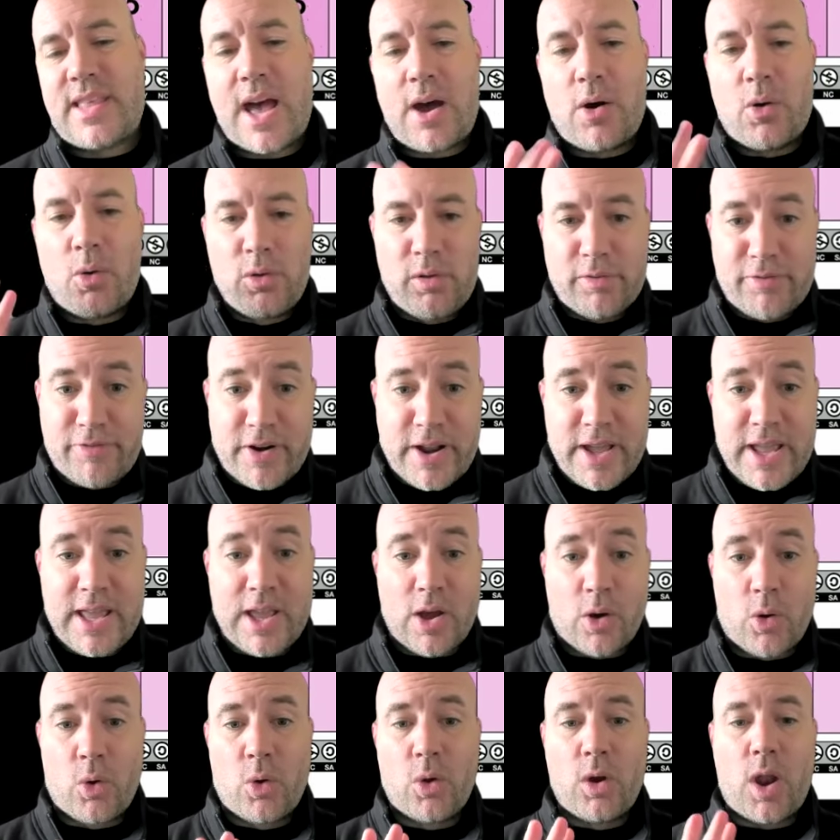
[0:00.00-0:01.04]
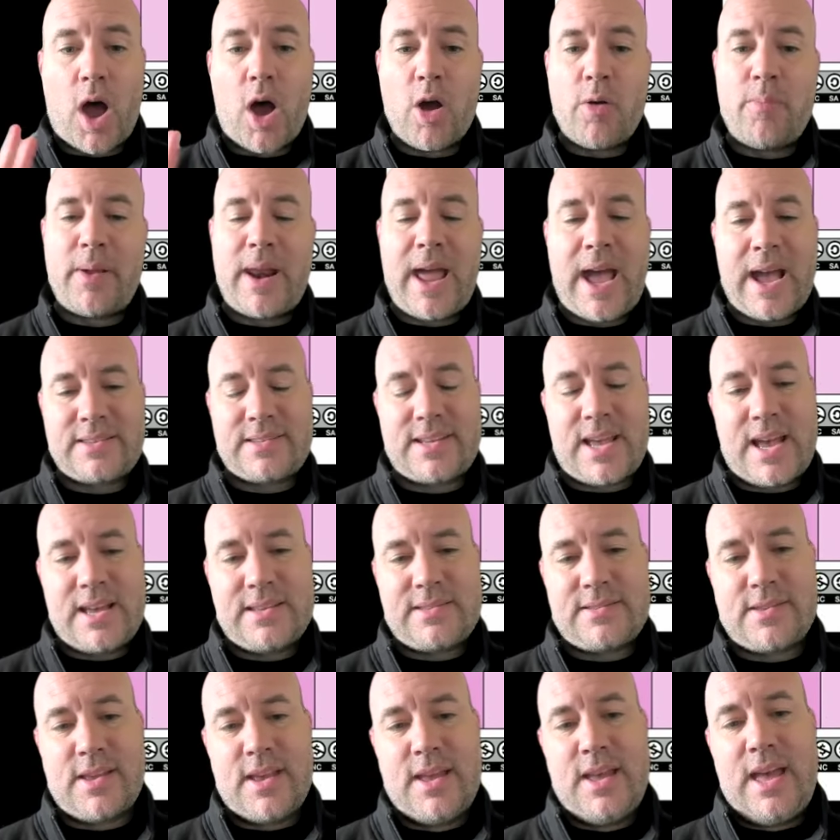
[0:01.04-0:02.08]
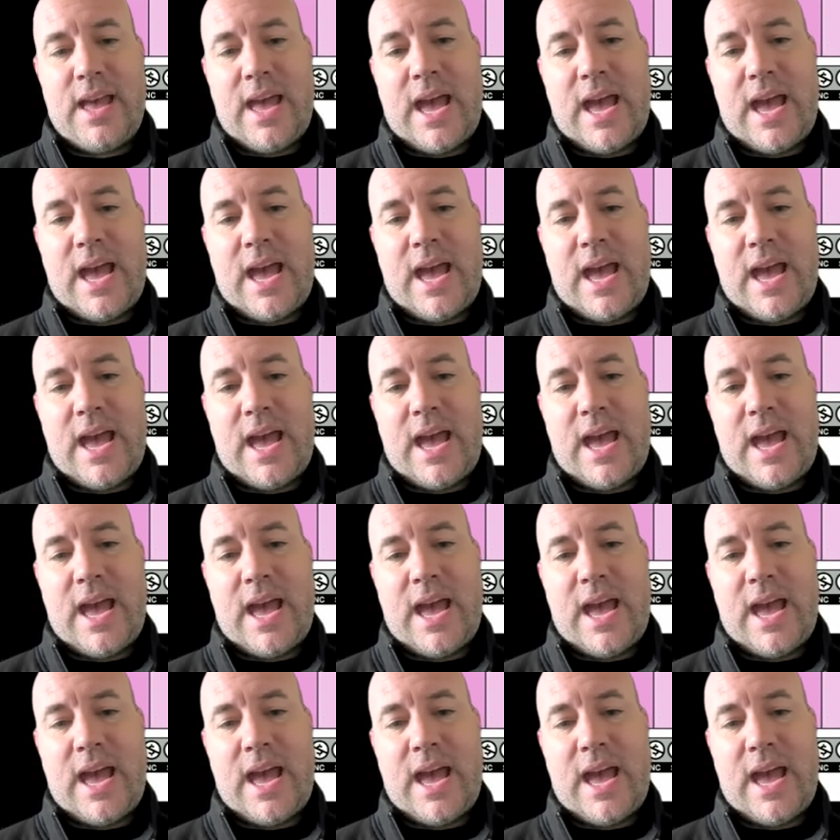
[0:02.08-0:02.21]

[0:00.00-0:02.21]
They're all free, all open access,